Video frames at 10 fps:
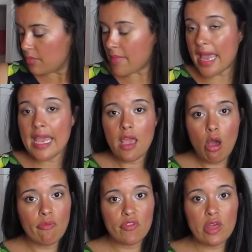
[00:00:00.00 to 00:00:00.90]
May
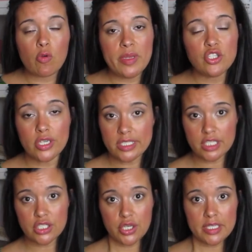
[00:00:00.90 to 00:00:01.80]
hopefully will be just
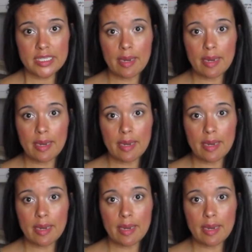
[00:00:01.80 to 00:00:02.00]
as good as